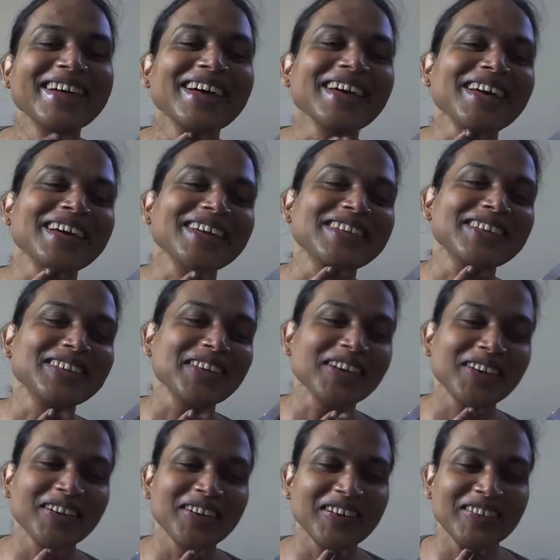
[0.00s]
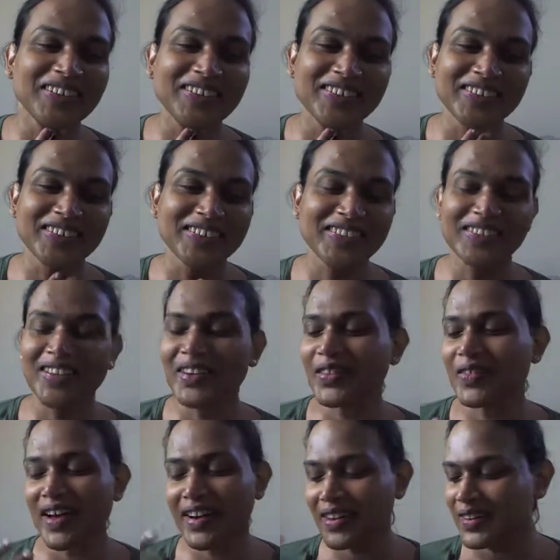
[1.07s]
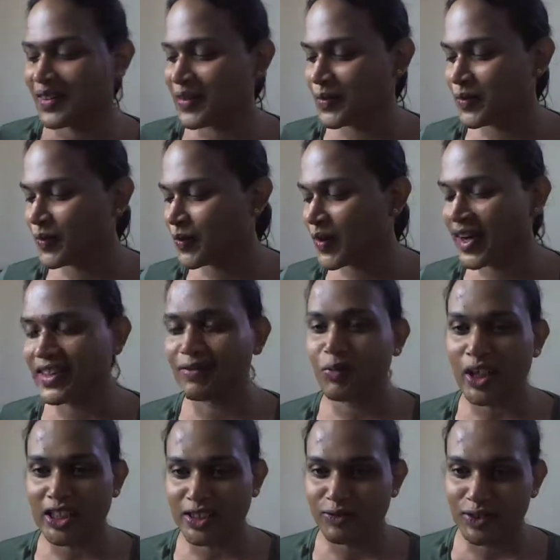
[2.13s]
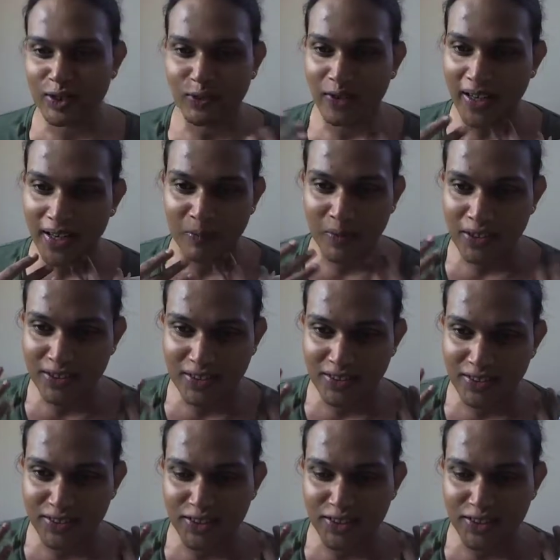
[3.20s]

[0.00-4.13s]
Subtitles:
And so I don't know why she was quiet, but I